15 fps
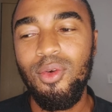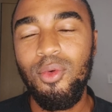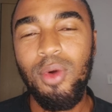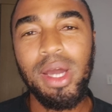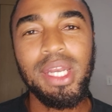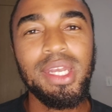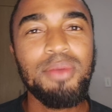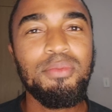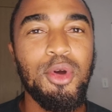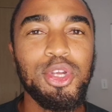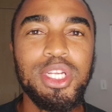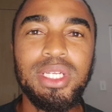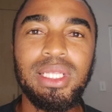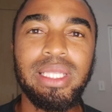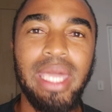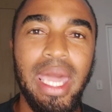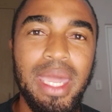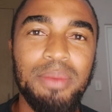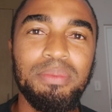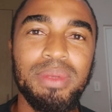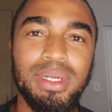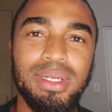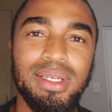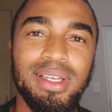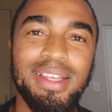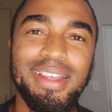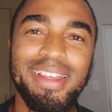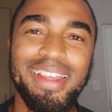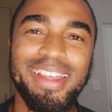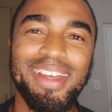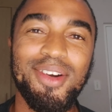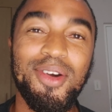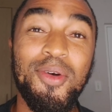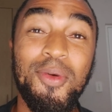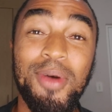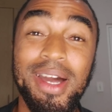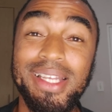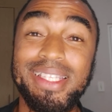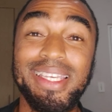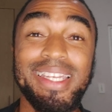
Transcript: What an emotional game. What